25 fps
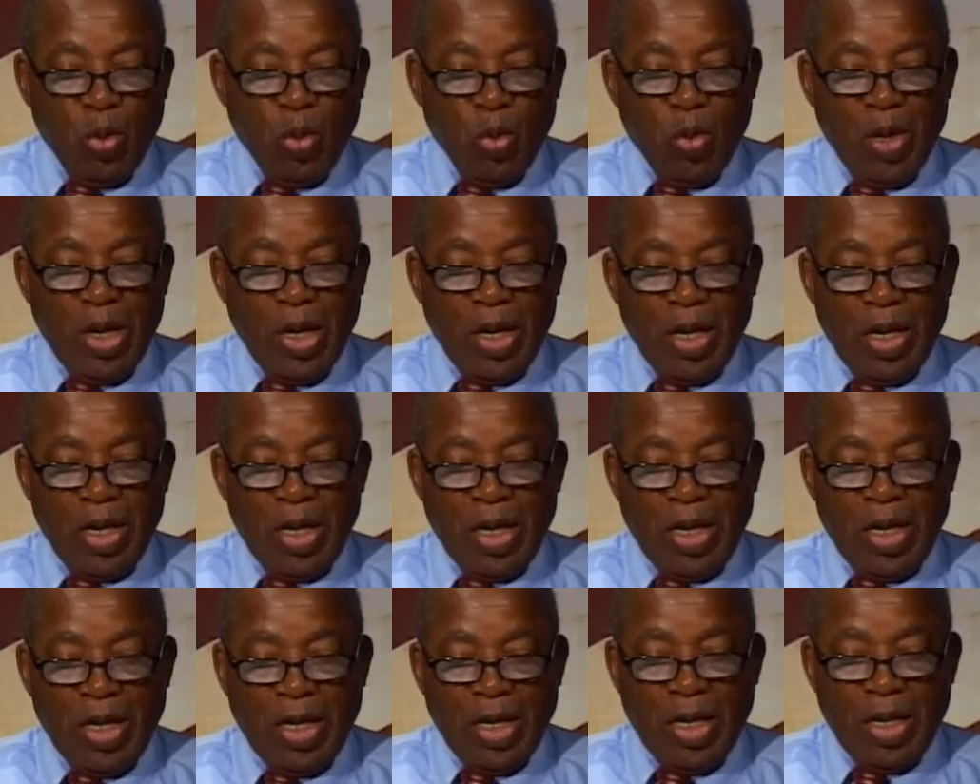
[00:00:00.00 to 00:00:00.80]
Well,
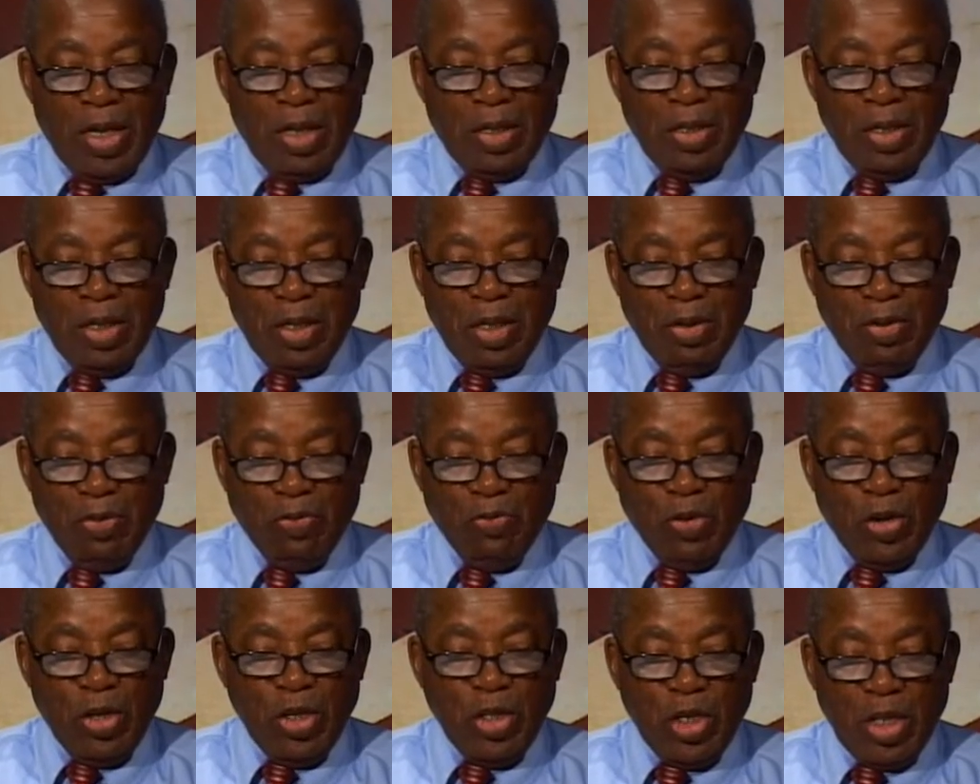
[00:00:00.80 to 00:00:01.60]

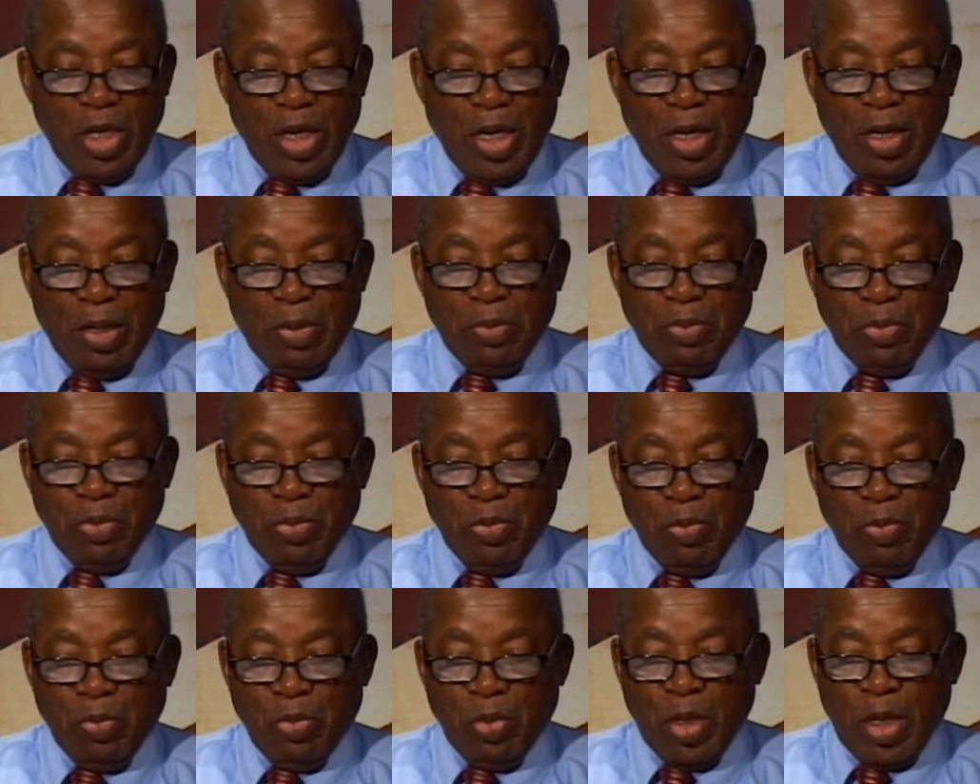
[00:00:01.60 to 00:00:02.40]
first, I
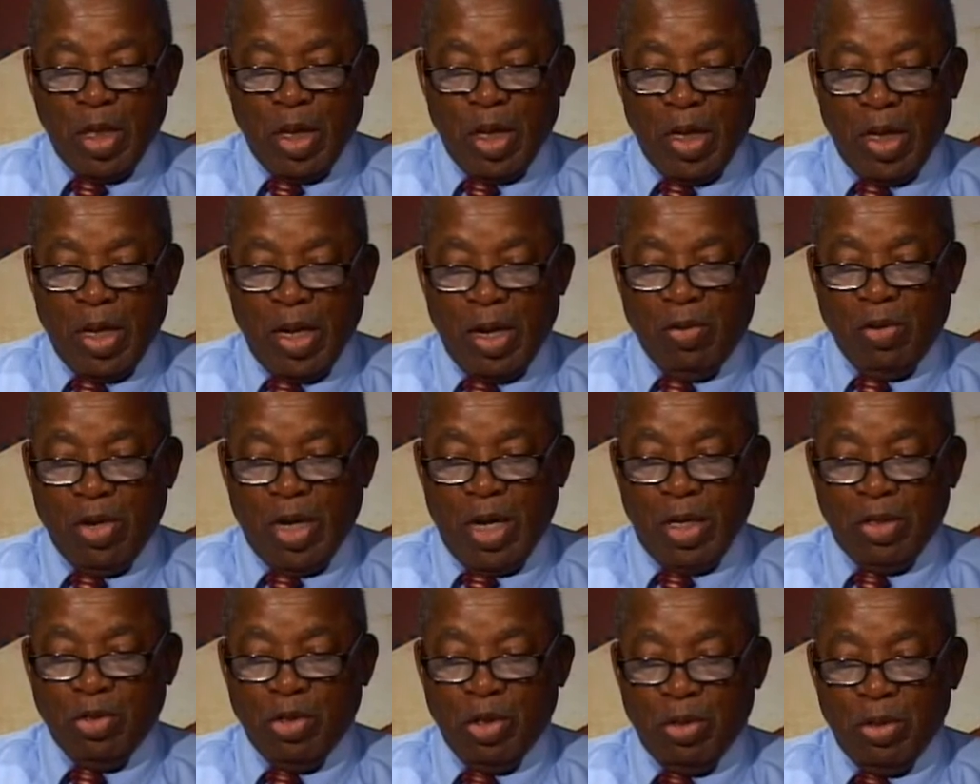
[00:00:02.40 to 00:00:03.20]
would
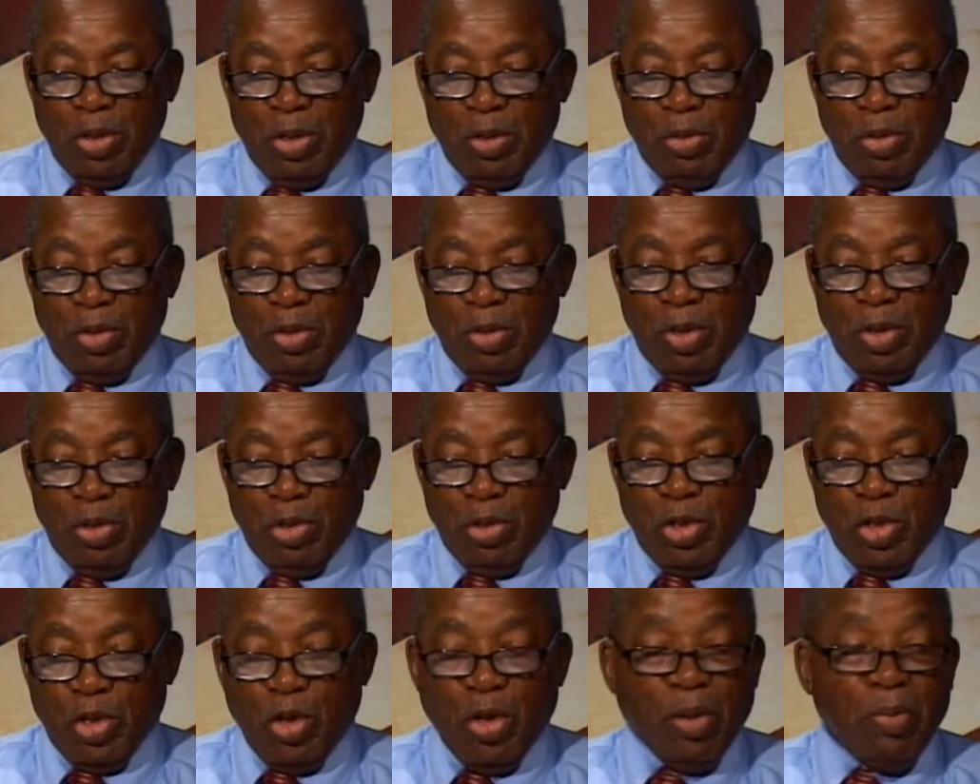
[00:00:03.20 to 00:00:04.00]
like to
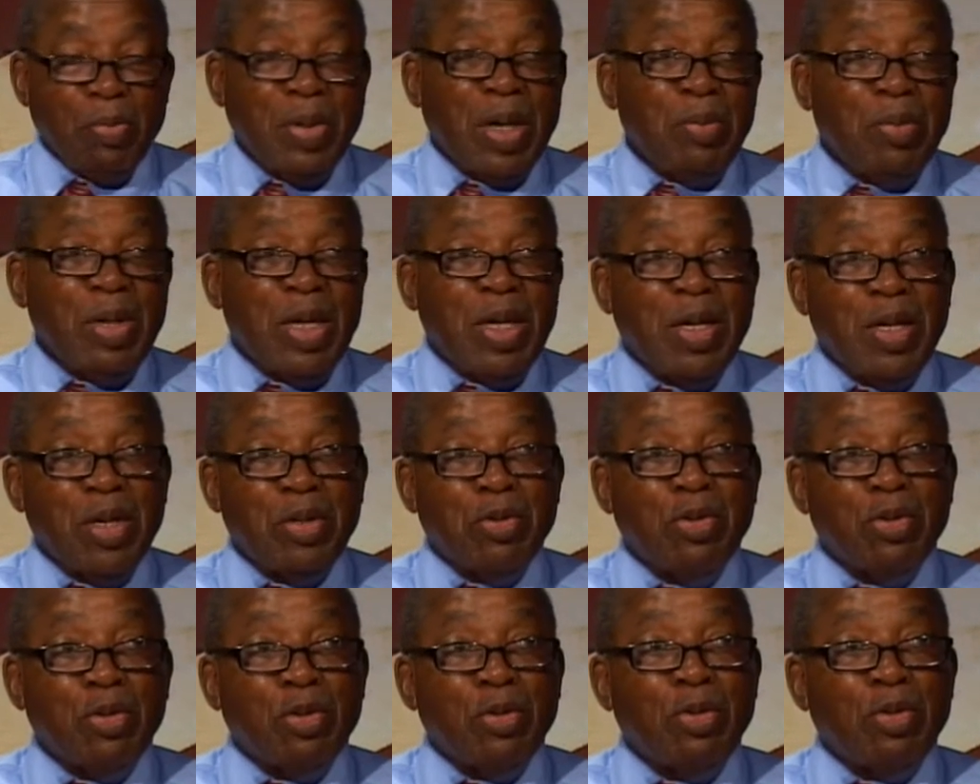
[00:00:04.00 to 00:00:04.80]
sort of maybe
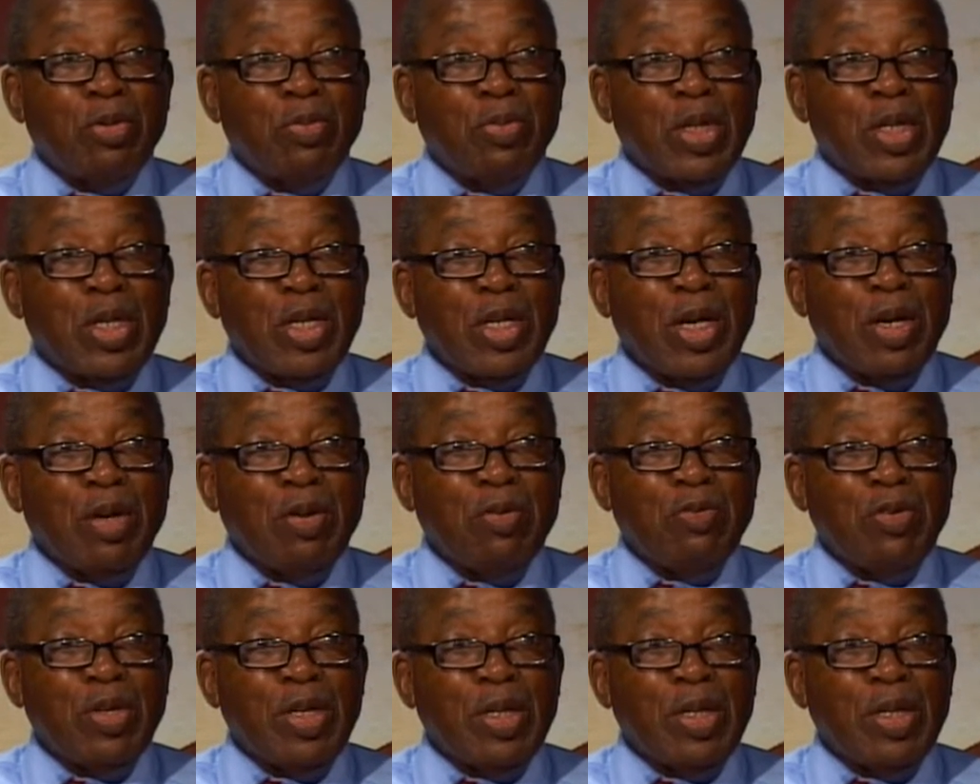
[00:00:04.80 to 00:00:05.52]
introduce myself.